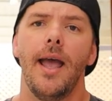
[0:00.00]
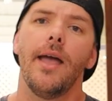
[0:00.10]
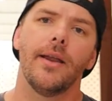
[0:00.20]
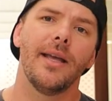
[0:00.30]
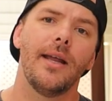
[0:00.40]

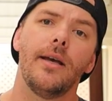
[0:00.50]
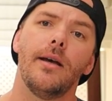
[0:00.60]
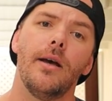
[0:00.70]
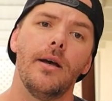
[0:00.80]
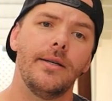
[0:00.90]
and I kind
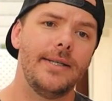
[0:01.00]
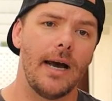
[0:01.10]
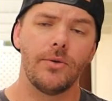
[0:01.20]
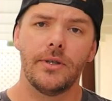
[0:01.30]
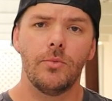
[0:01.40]
of
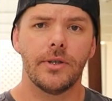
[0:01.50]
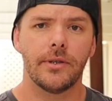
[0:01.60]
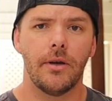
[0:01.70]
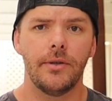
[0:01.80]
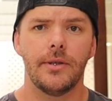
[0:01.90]
doused them with
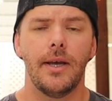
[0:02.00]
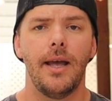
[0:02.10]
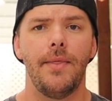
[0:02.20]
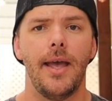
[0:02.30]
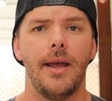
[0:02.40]
salt
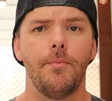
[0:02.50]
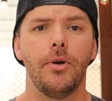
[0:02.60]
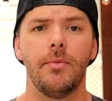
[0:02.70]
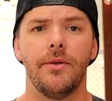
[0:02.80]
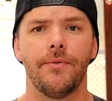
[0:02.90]
and then
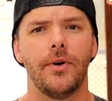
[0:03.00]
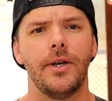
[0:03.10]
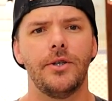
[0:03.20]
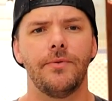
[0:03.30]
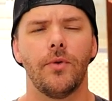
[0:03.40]
put them in the
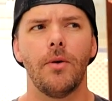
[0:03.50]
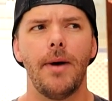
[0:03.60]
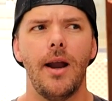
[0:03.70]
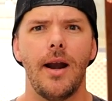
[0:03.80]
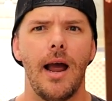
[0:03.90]
fridge for
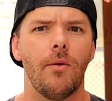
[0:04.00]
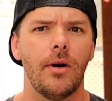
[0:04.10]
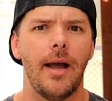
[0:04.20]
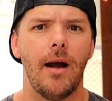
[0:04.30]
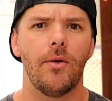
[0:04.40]
about an
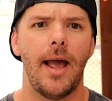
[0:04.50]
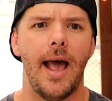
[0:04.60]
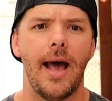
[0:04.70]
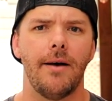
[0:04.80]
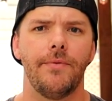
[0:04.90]
hour, hour and a
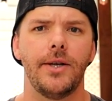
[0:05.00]
half.